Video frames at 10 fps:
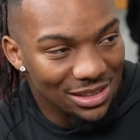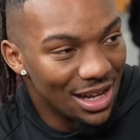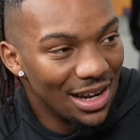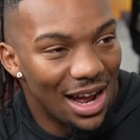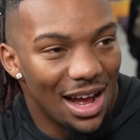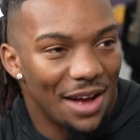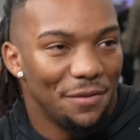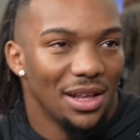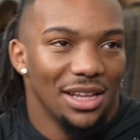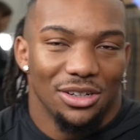Like, I feel
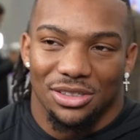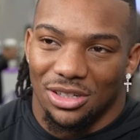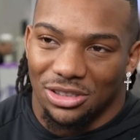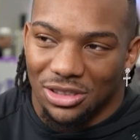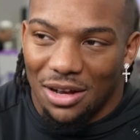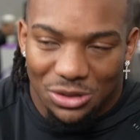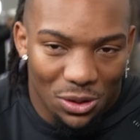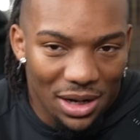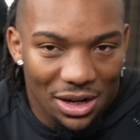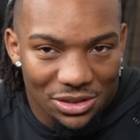like there's those offensive
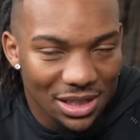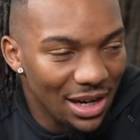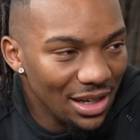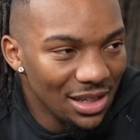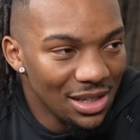coordinators like